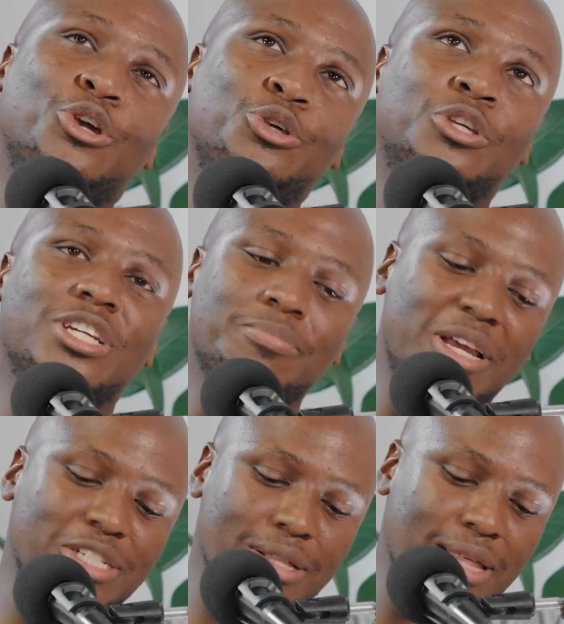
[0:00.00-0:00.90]
You did
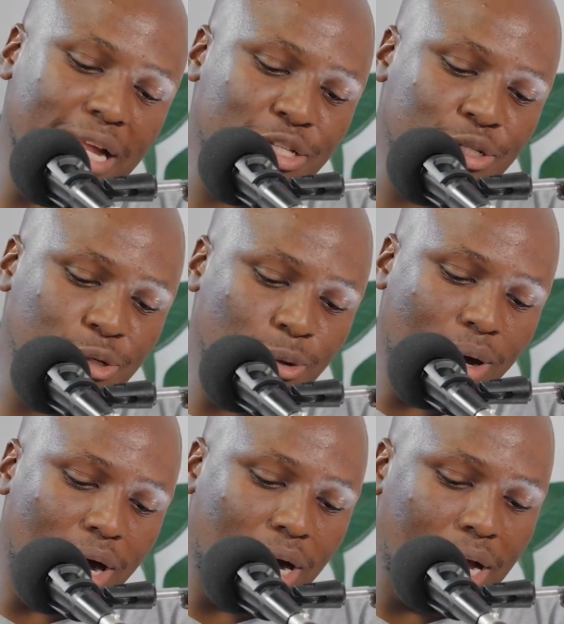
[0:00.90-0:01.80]
mention that you
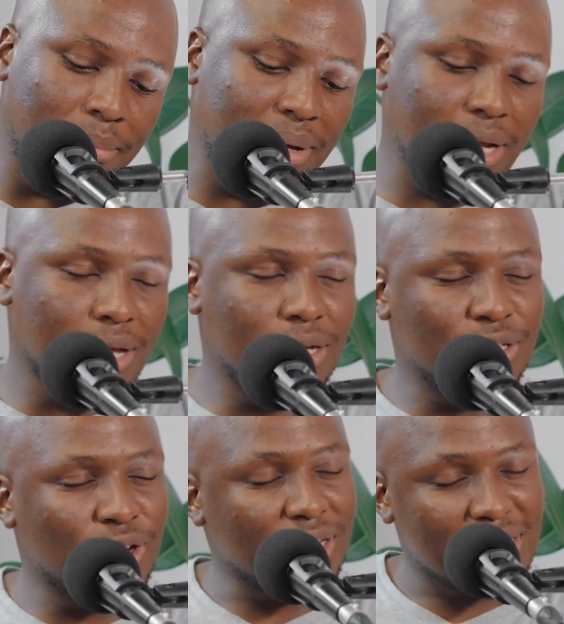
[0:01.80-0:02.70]
are a medical
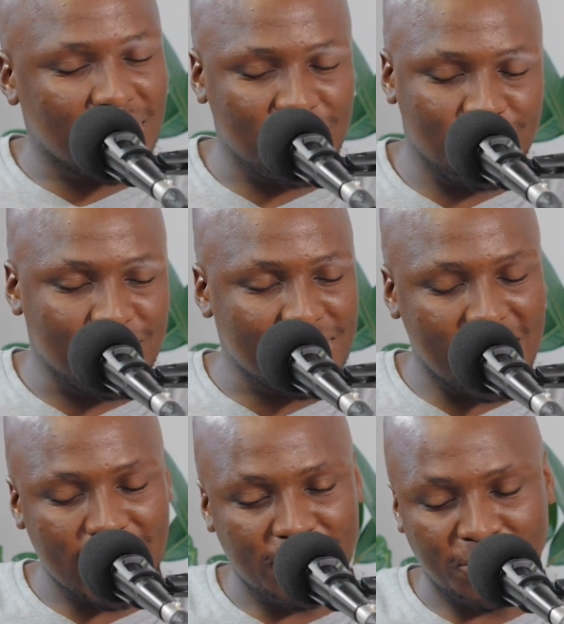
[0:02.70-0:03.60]
doctor. You
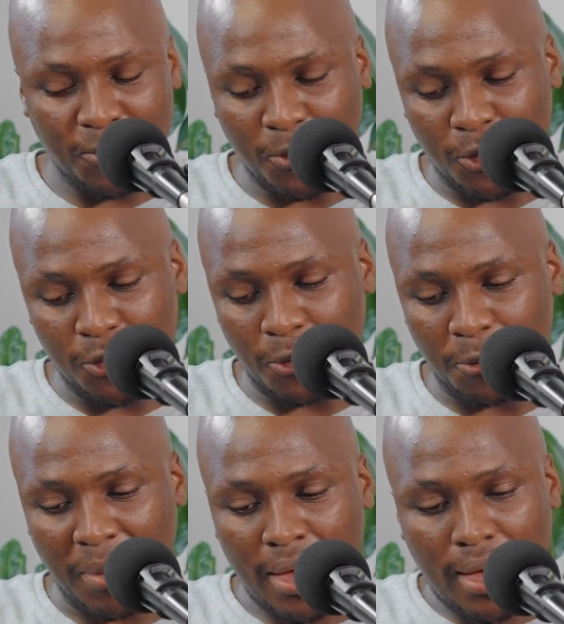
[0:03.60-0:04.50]
studied for
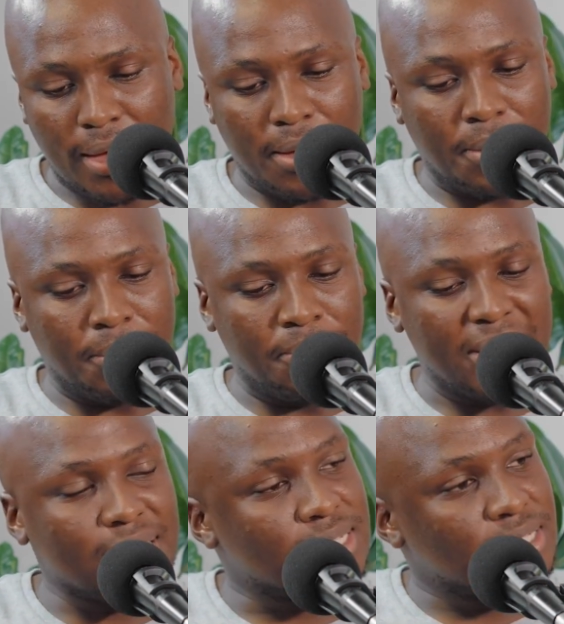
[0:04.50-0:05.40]
your
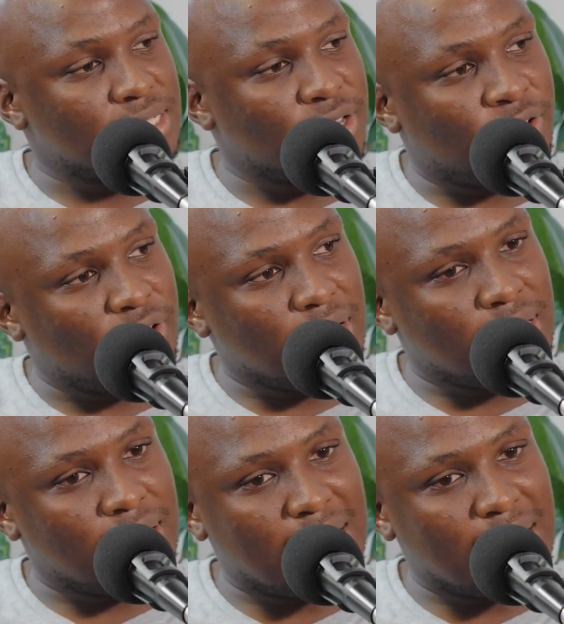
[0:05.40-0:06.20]
medicine degree.